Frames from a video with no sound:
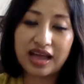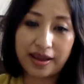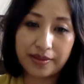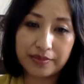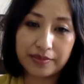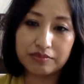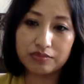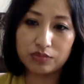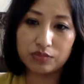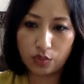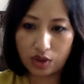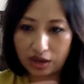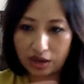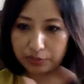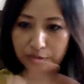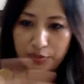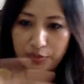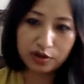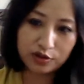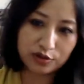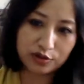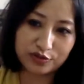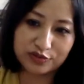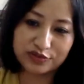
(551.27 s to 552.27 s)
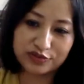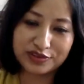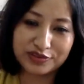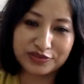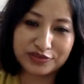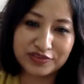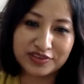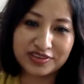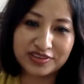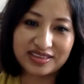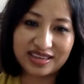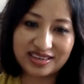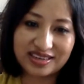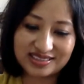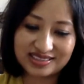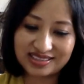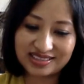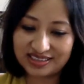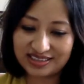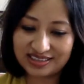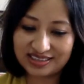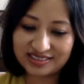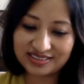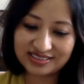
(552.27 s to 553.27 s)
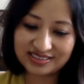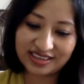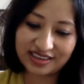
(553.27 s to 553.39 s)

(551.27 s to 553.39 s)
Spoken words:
I'm one part of the field that is clinical